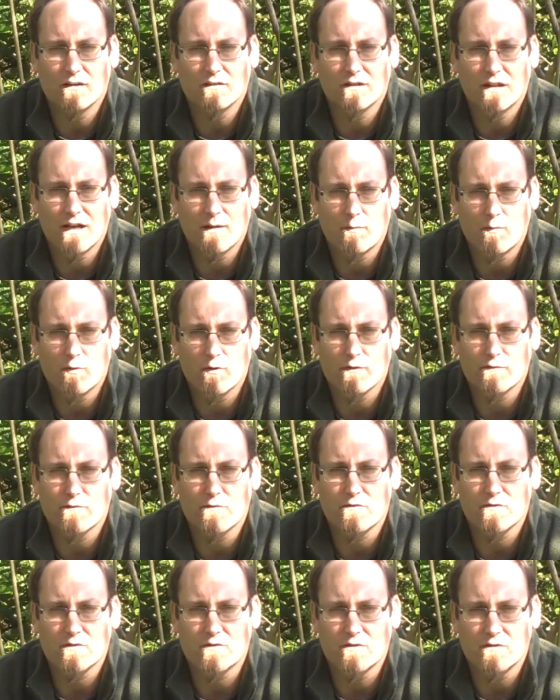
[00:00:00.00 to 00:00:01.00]
hell of a lot more
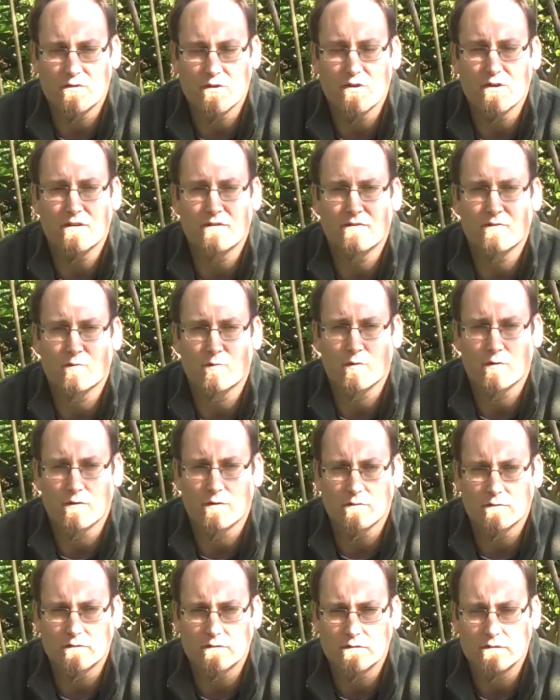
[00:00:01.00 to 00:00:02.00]
for the good of the
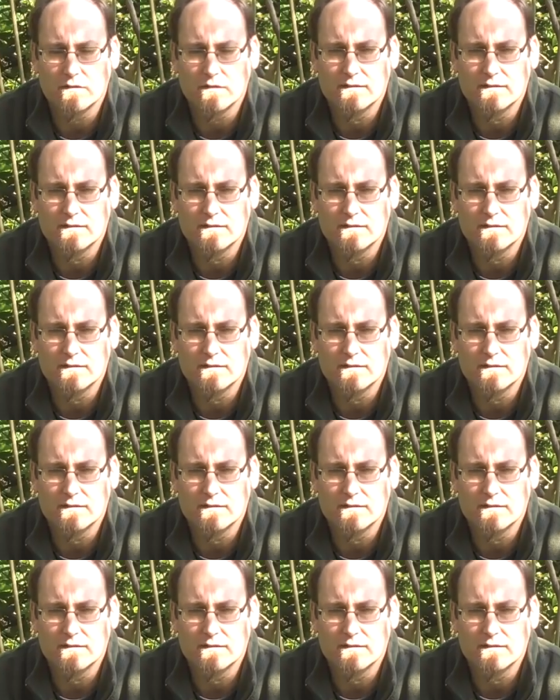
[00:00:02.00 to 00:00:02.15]
world